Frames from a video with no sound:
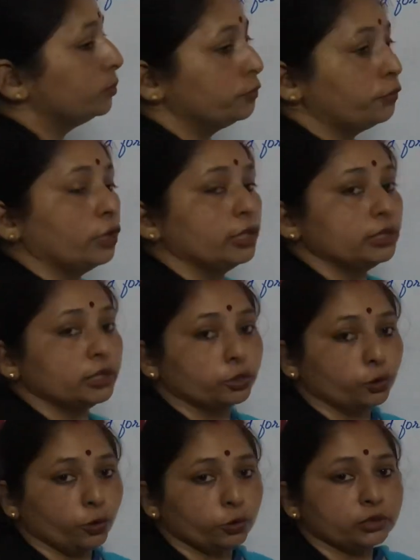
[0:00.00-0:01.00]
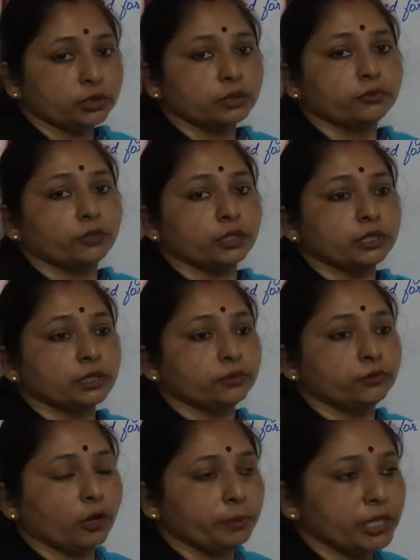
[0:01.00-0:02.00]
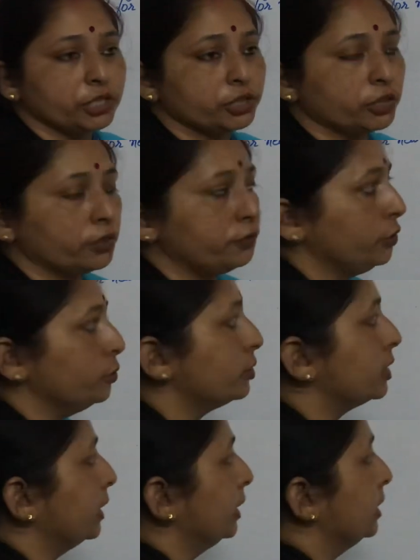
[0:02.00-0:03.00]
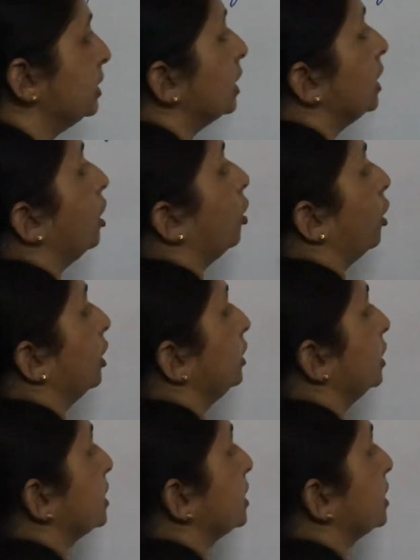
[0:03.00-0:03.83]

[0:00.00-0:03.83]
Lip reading: for the growth, for the formation of new cells or the